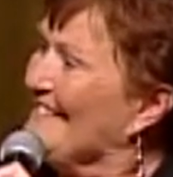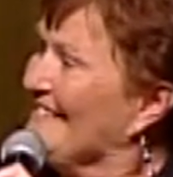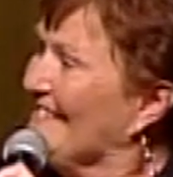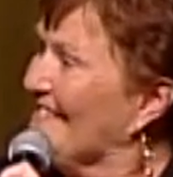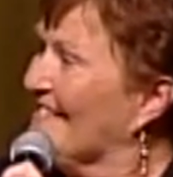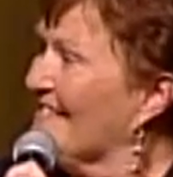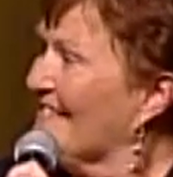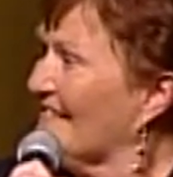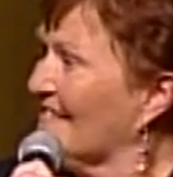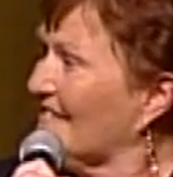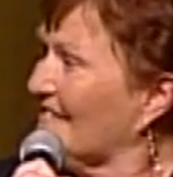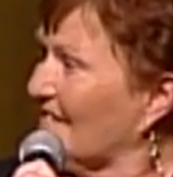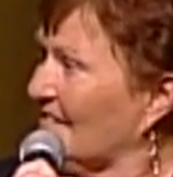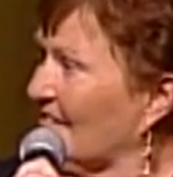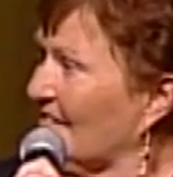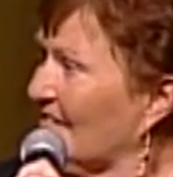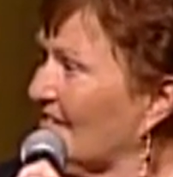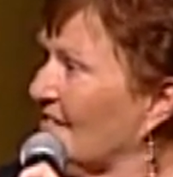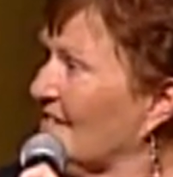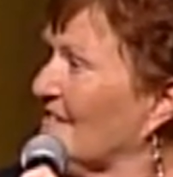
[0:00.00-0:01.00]
And
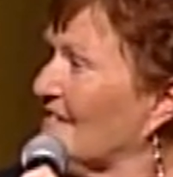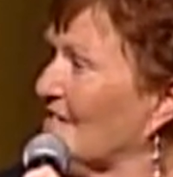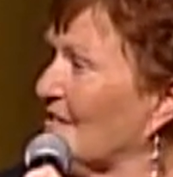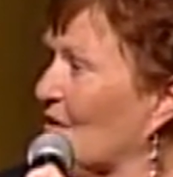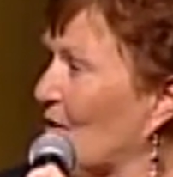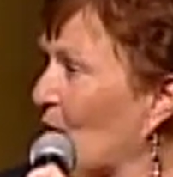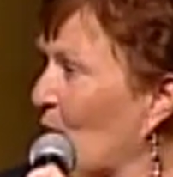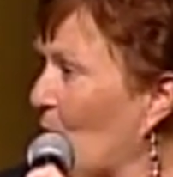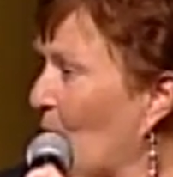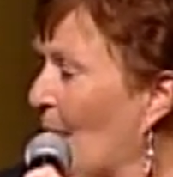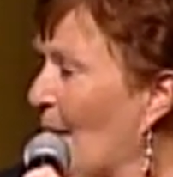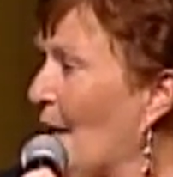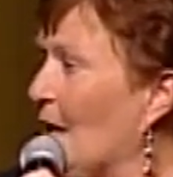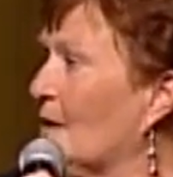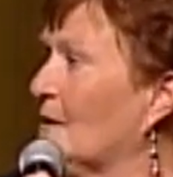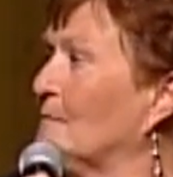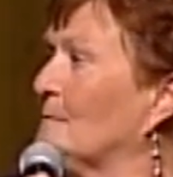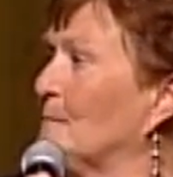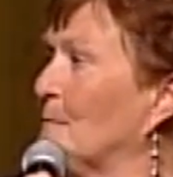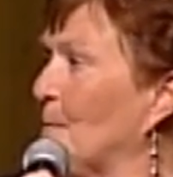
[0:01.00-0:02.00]
for those
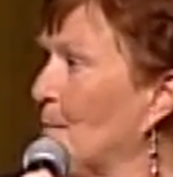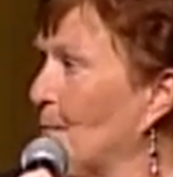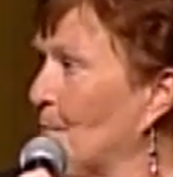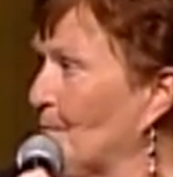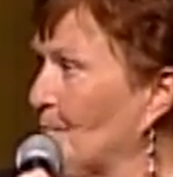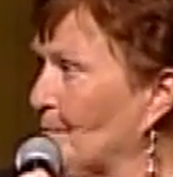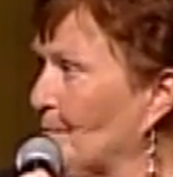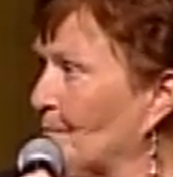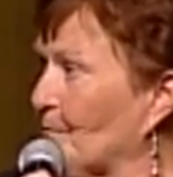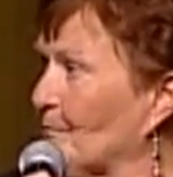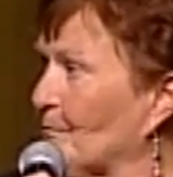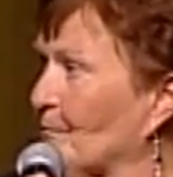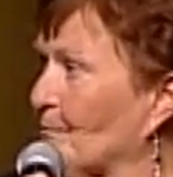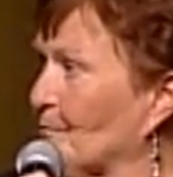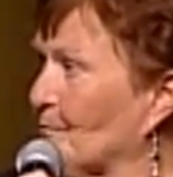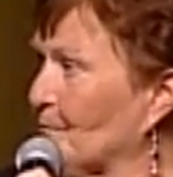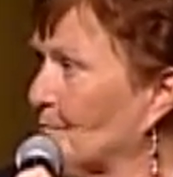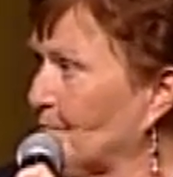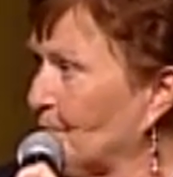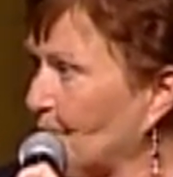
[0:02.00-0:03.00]
families who have young
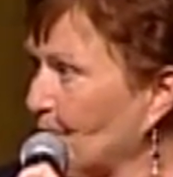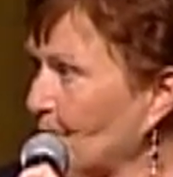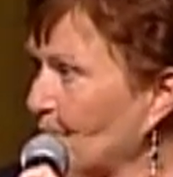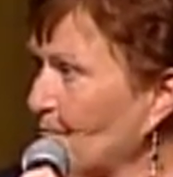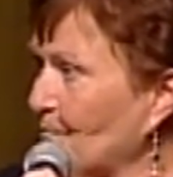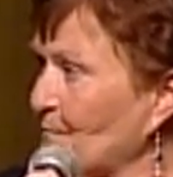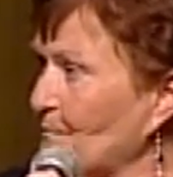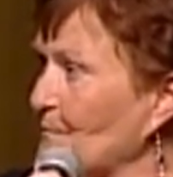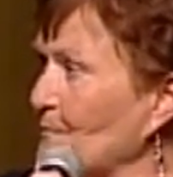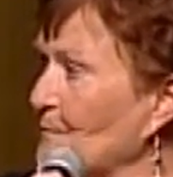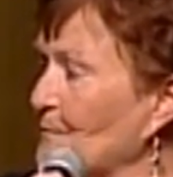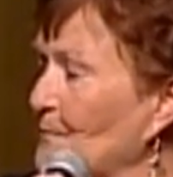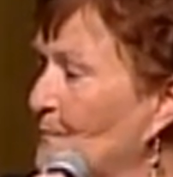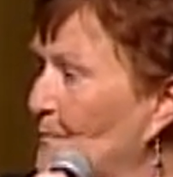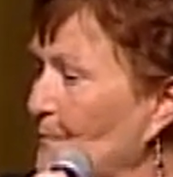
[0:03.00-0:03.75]
ladies who are interested in